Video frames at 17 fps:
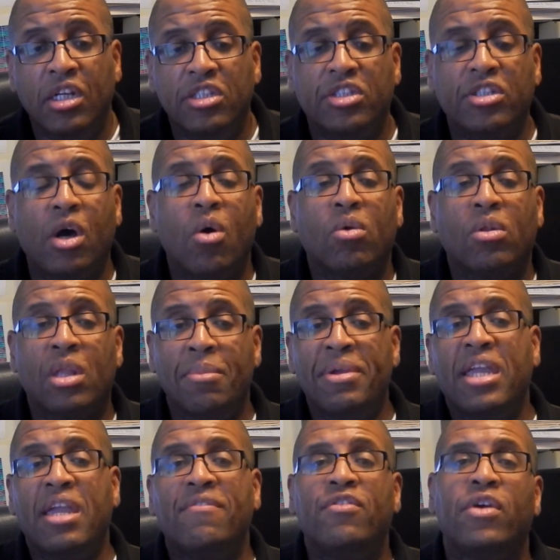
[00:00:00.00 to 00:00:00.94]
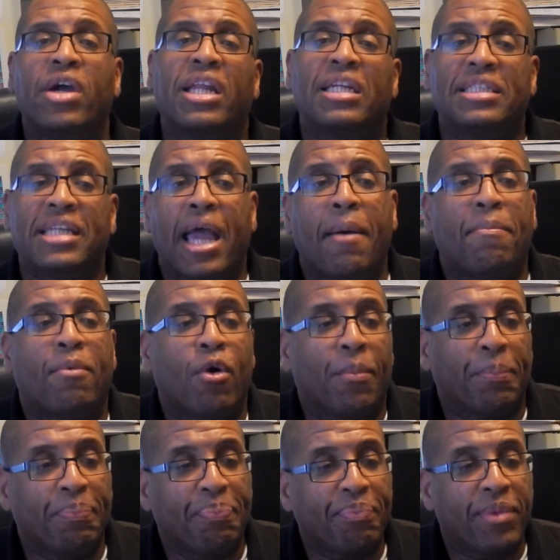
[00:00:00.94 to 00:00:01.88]
So let me give you an example.
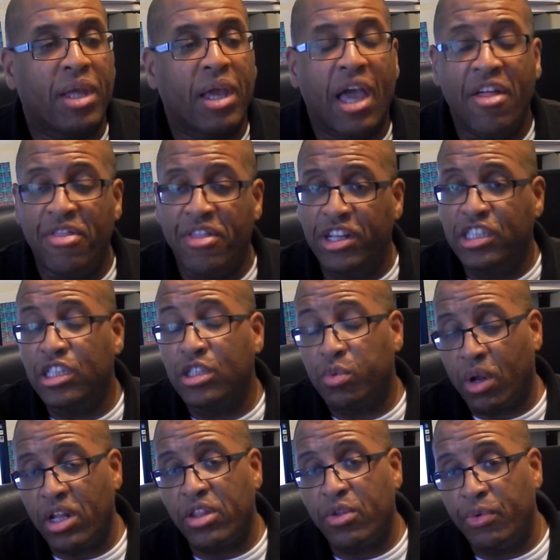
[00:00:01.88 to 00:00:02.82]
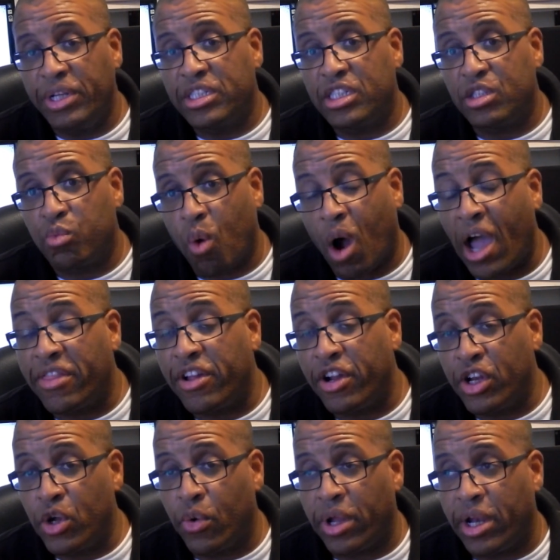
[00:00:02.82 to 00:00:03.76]
And this is one of the reasons why
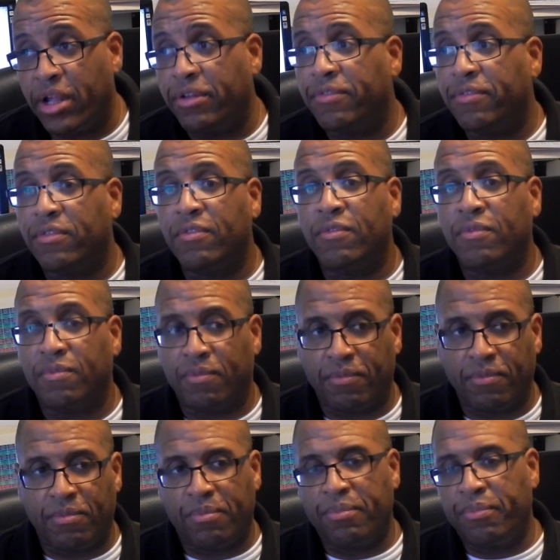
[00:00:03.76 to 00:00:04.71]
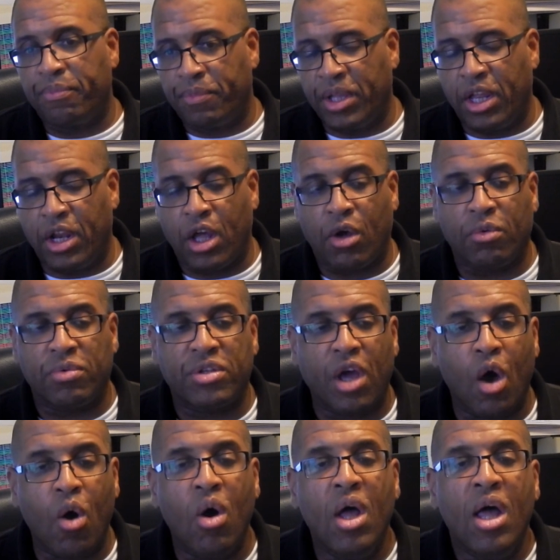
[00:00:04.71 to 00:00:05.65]
they're doing it.
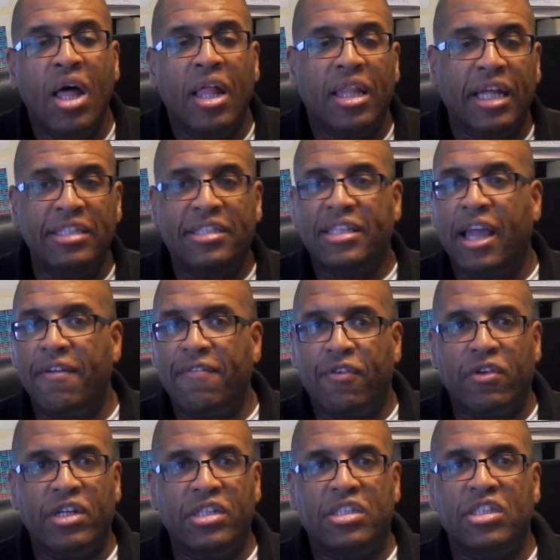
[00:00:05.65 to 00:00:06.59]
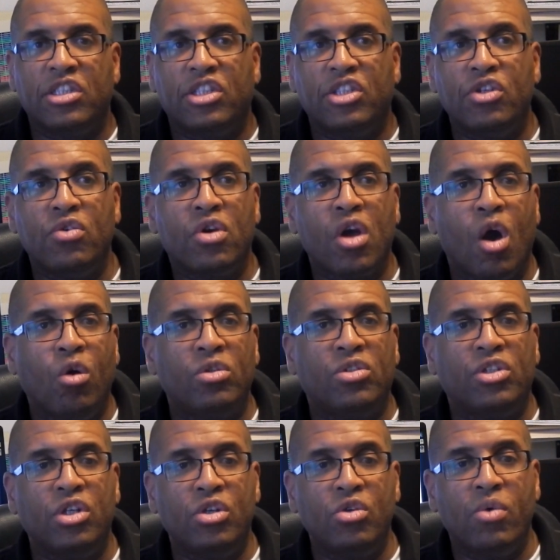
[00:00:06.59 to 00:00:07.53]
So let's say, for instance, you go
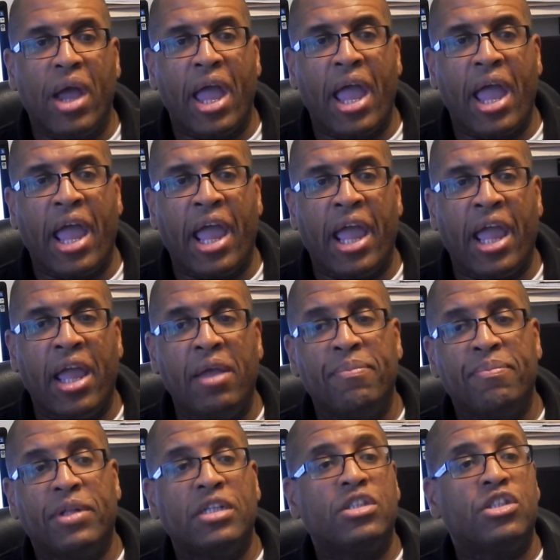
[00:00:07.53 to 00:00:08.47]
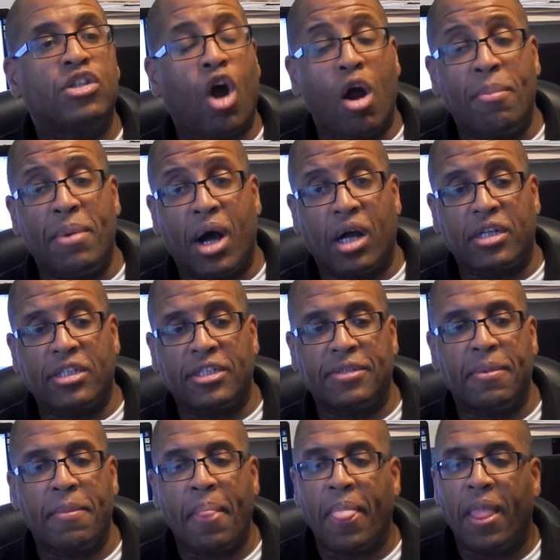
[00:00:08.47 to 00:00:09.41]
to a Starbucks